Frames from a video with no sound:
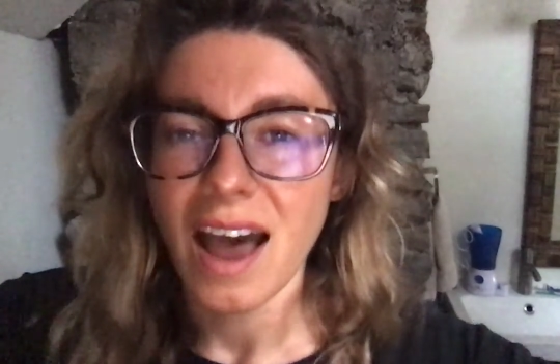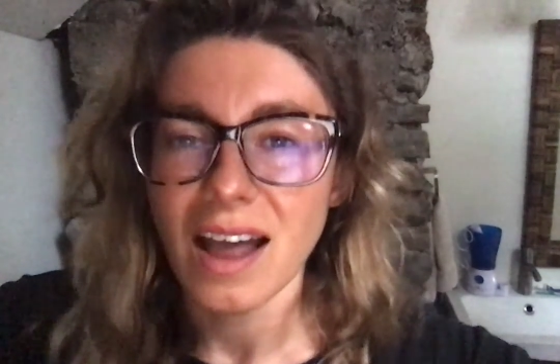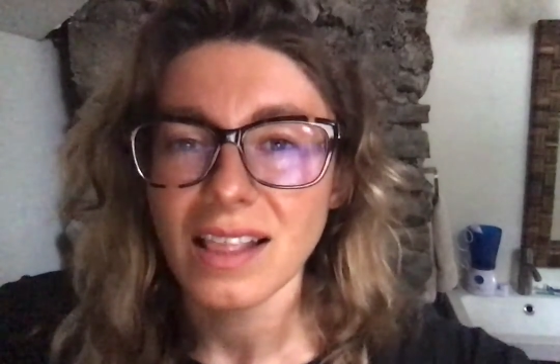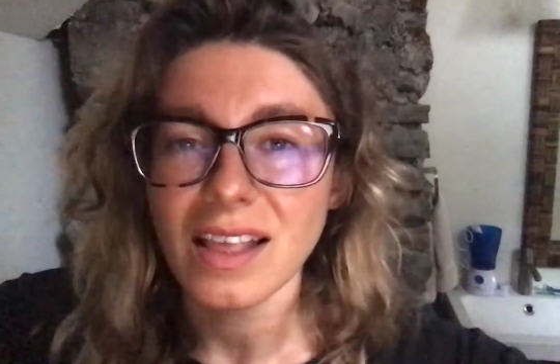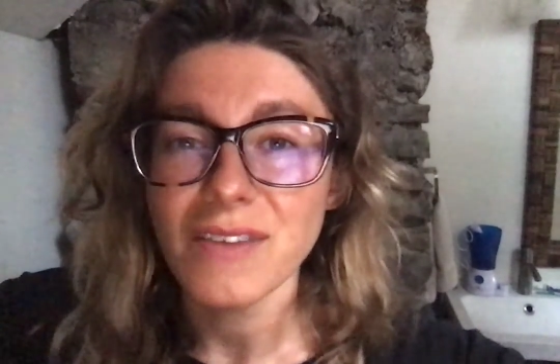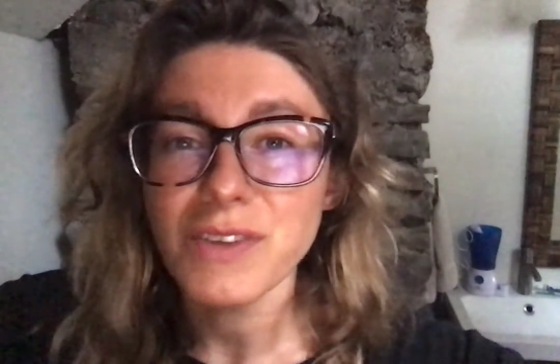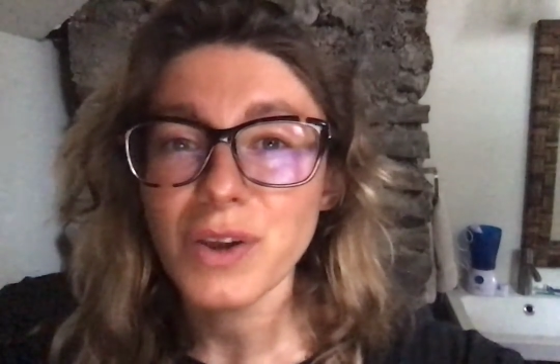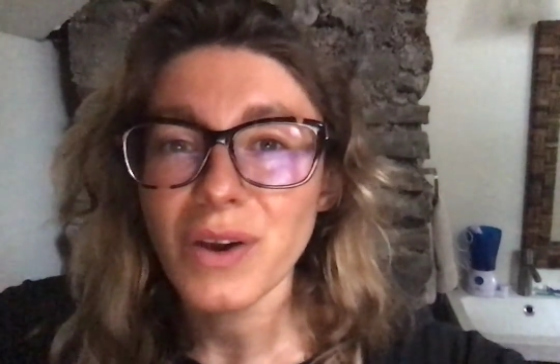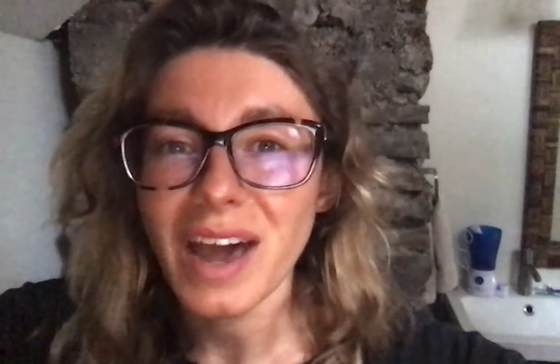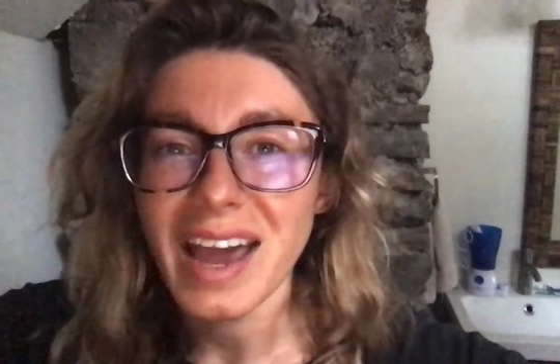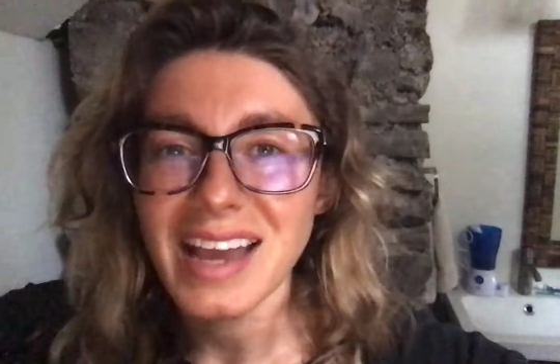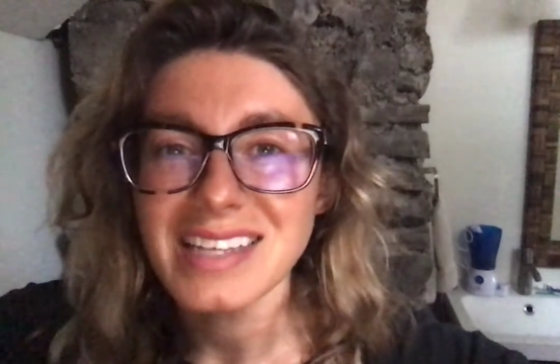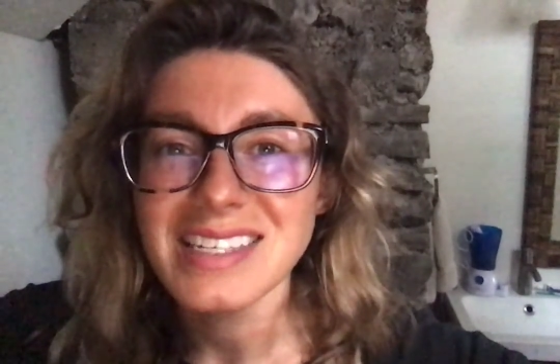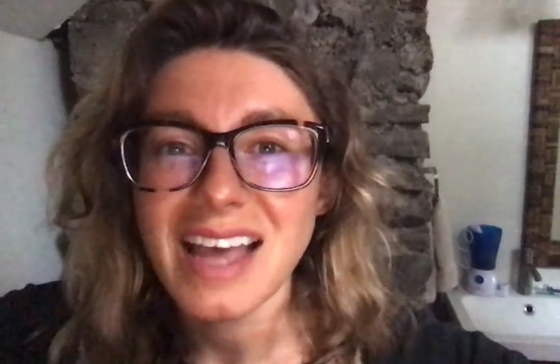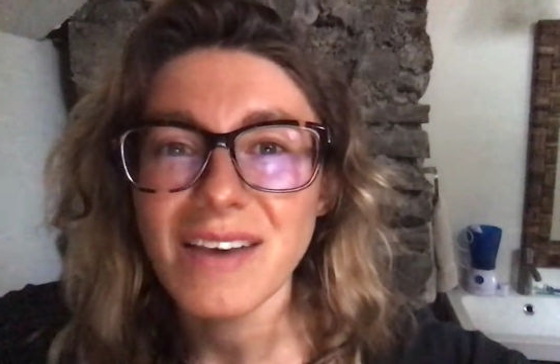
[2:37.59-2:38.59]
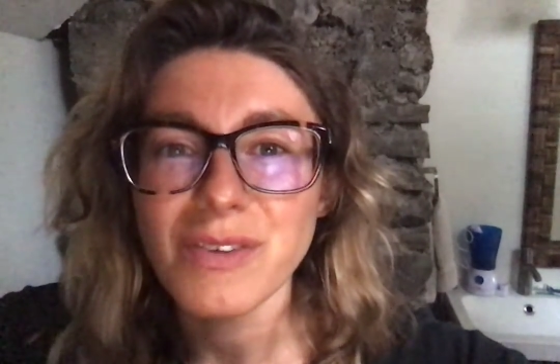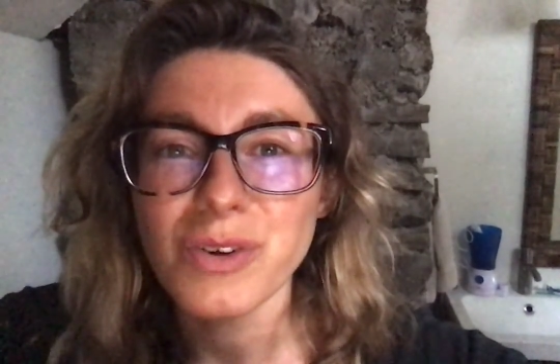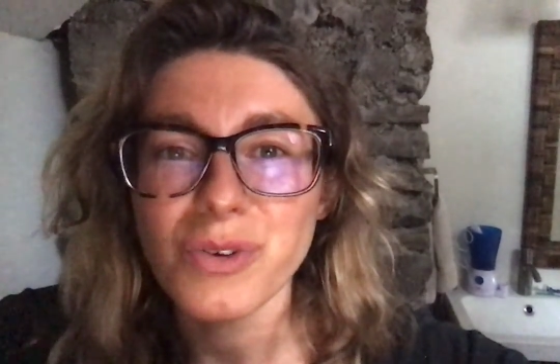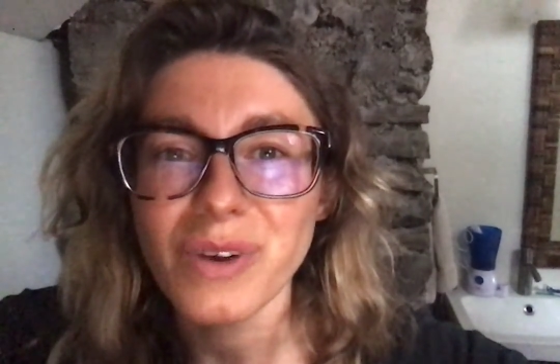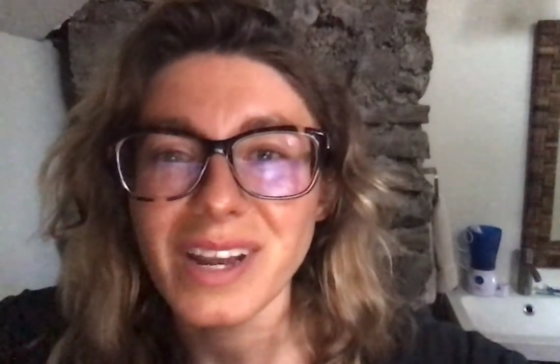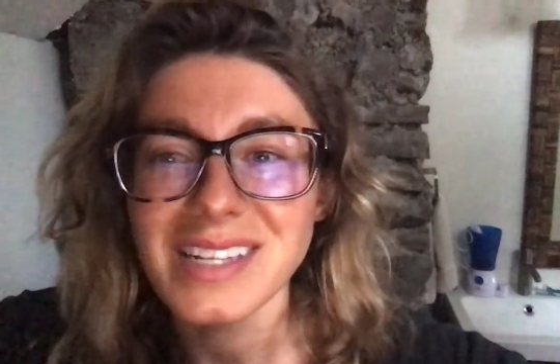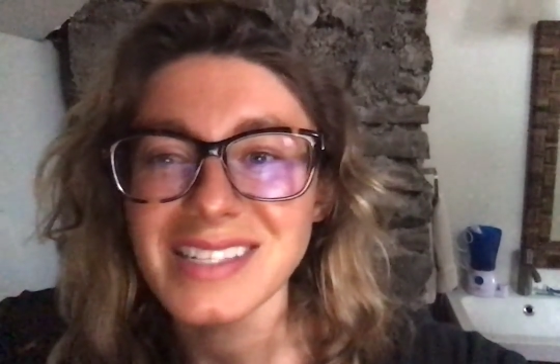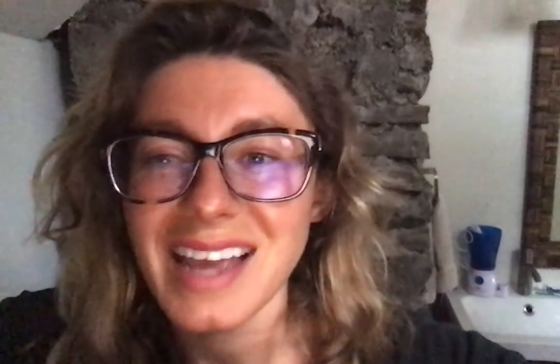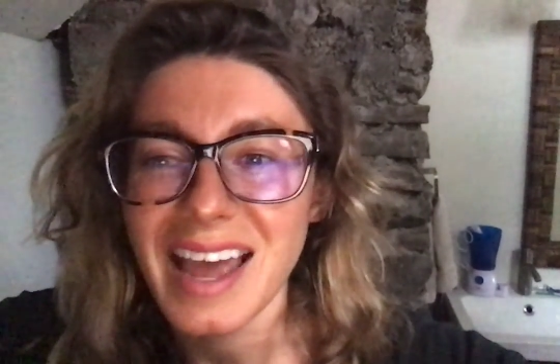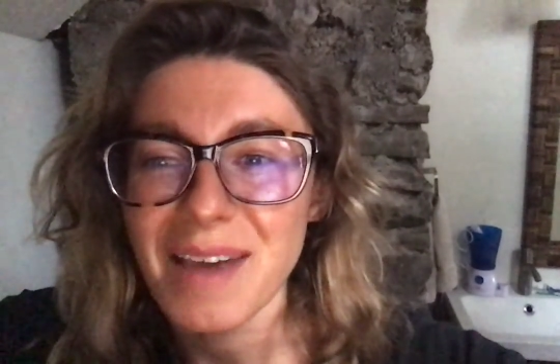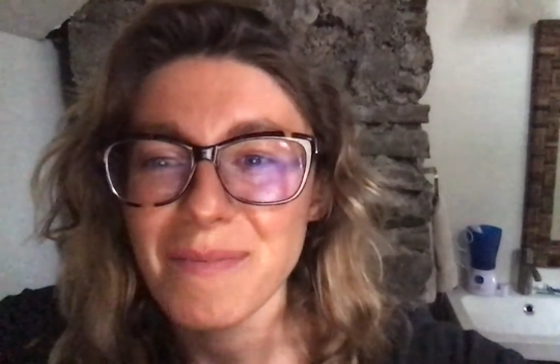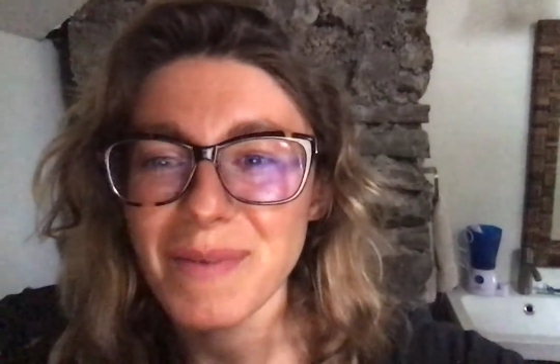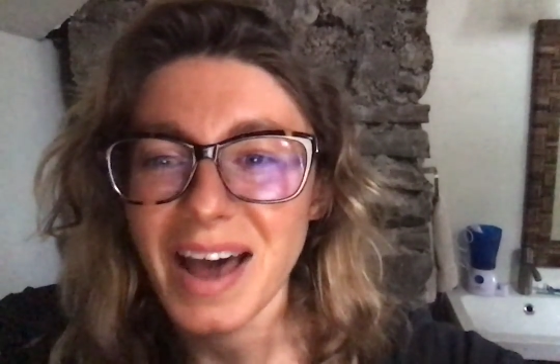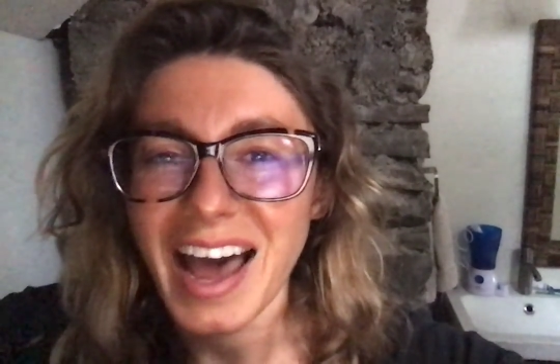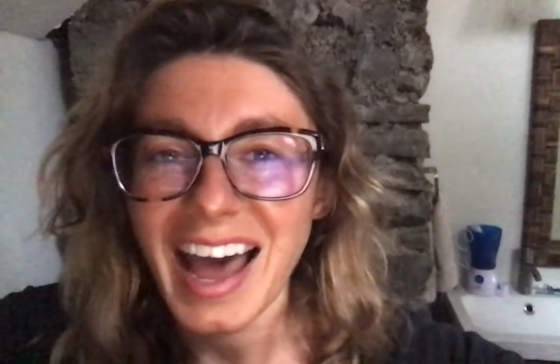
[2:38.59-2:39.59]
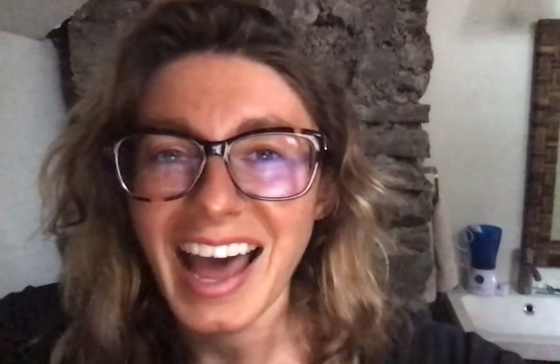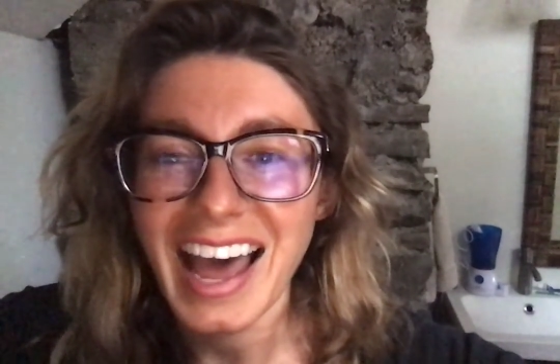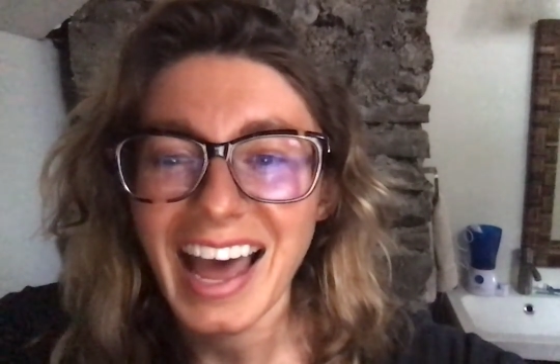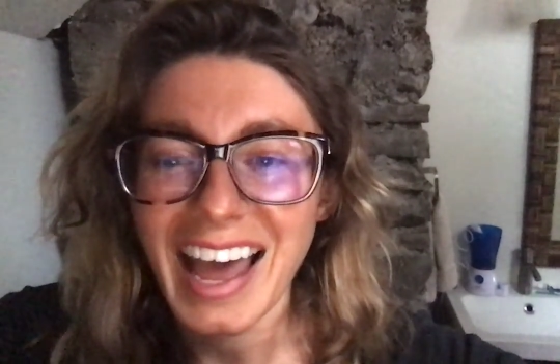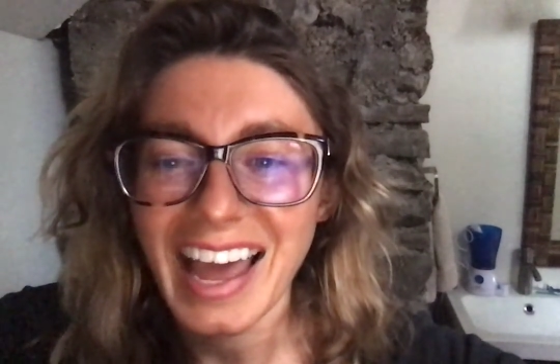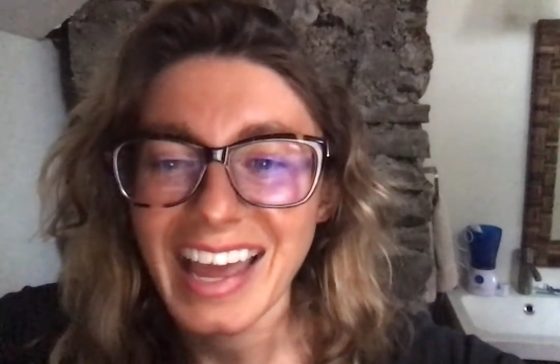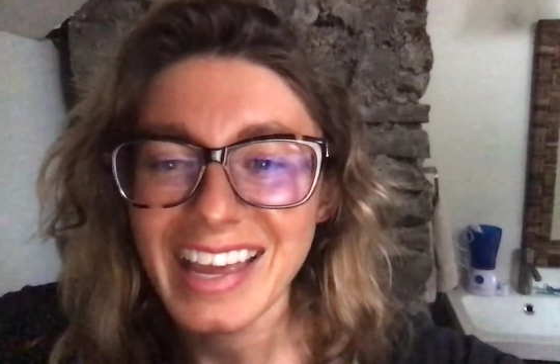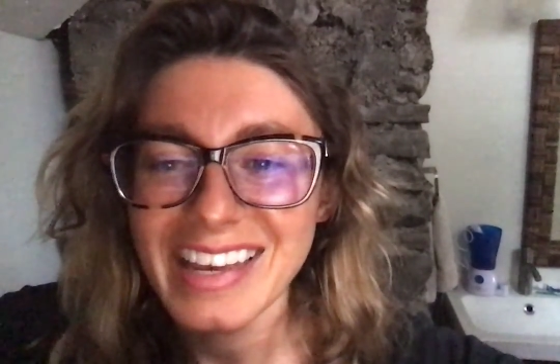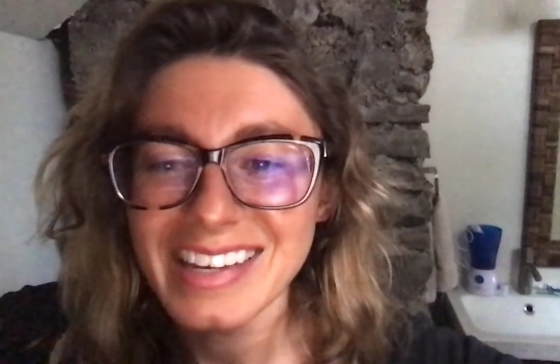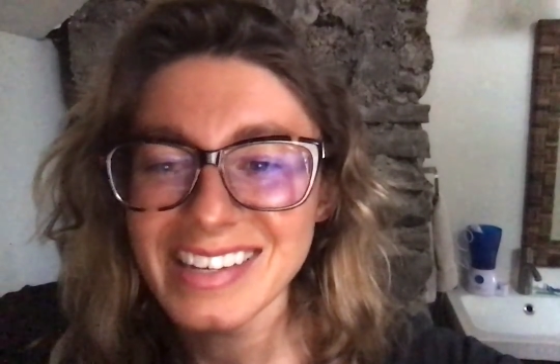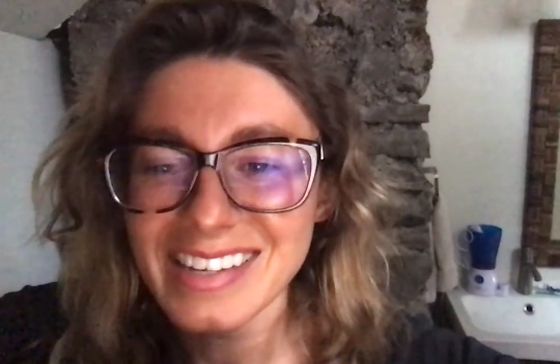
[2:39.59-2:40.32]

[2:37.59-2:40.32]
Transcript: Love you guys. Have a great day. Bye.